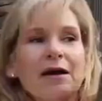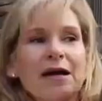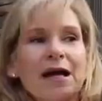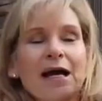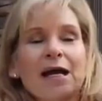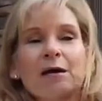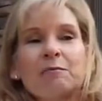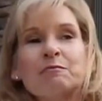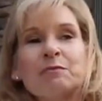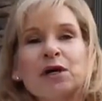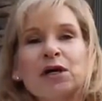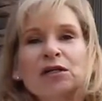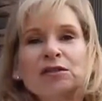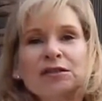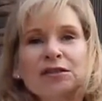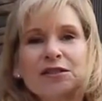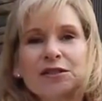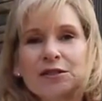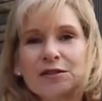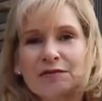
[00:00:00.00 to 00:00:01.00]
Got a
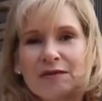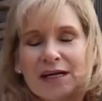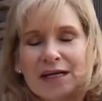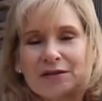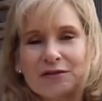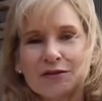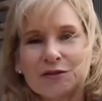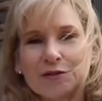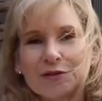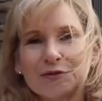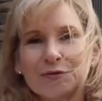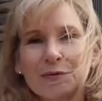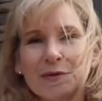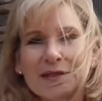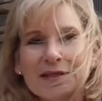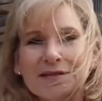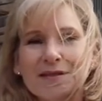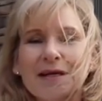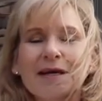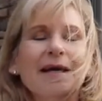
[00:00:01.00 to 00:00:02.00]
multitude of answers.
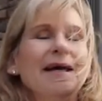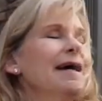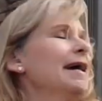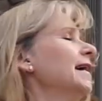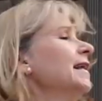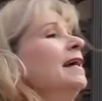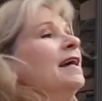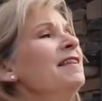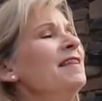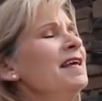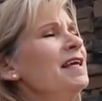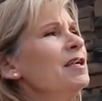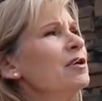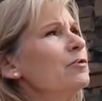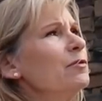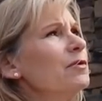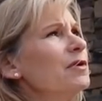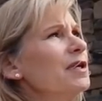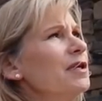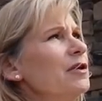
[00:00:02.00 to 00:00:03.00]
What's, and I
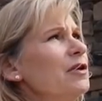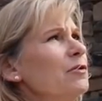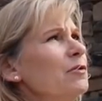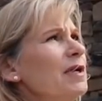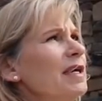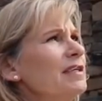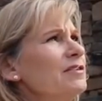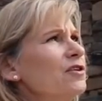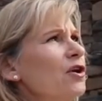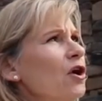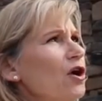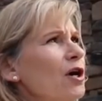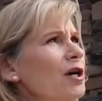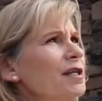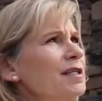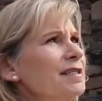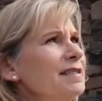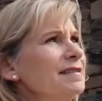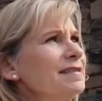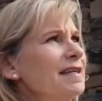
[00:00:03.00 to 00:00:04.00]
think it's
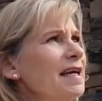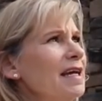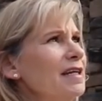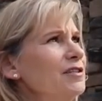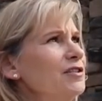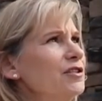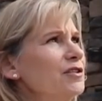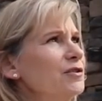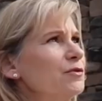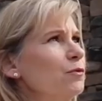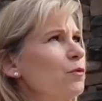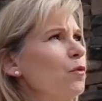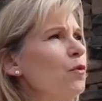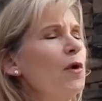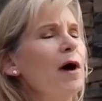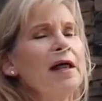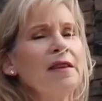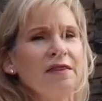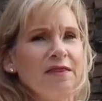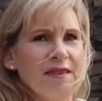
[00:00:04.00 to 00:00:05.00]
hard to say just
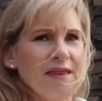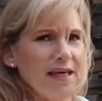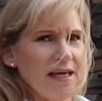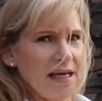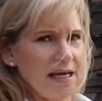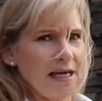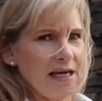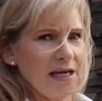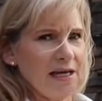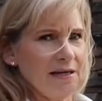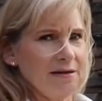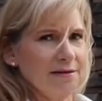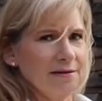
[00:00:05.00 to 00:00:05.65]
one thing.